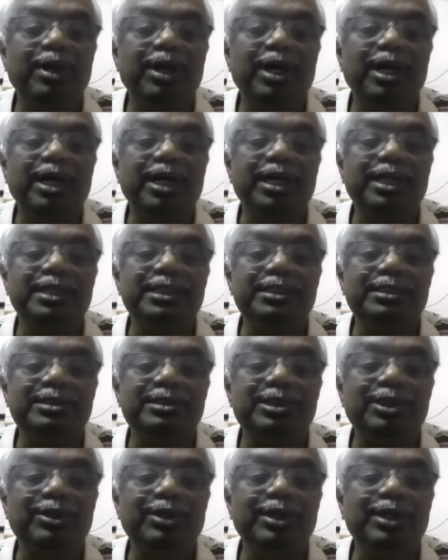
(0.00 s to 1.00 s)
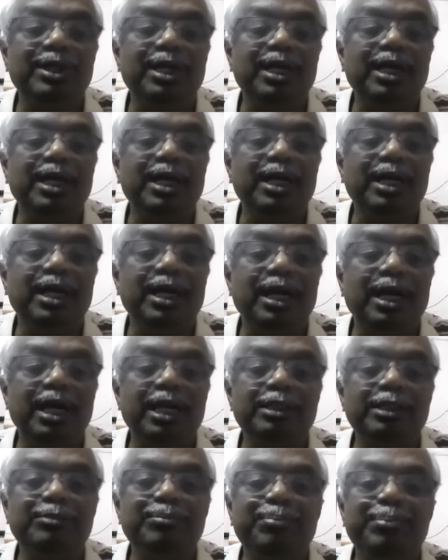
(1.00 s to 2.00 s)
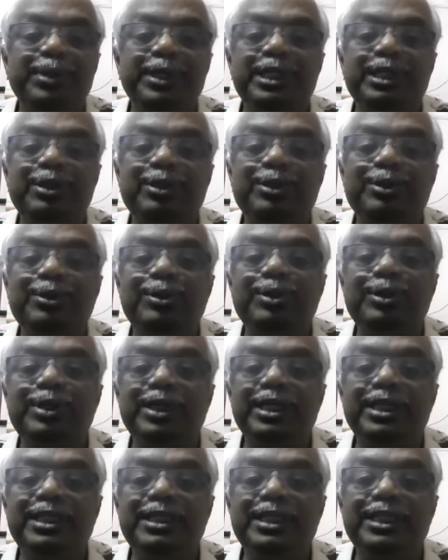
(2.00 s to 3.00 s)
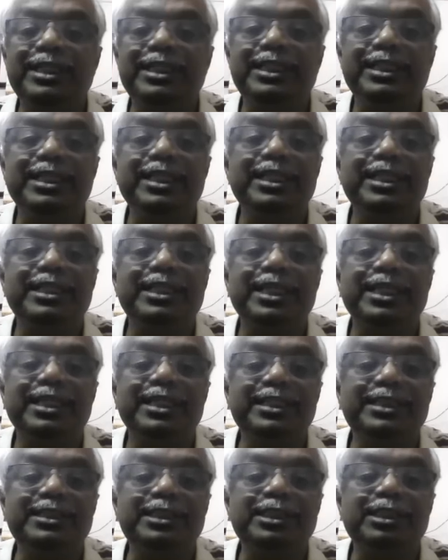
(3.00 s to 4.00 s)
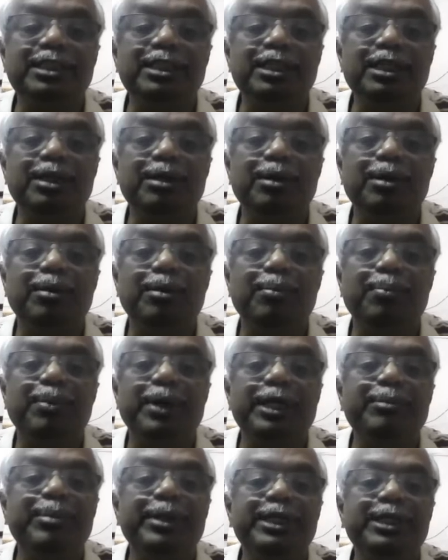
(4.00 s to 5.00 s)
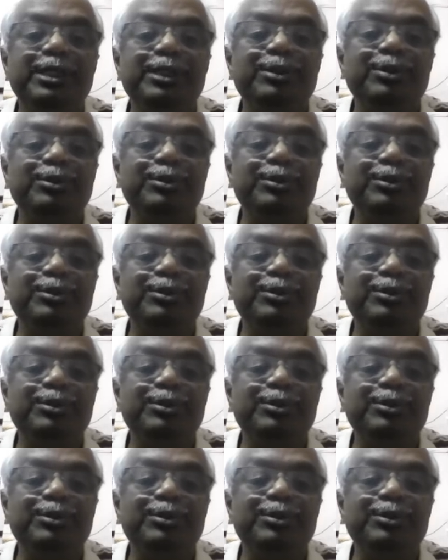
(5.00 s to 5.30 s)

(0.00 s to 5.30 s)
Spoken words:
At P2, the theta is pi by 2.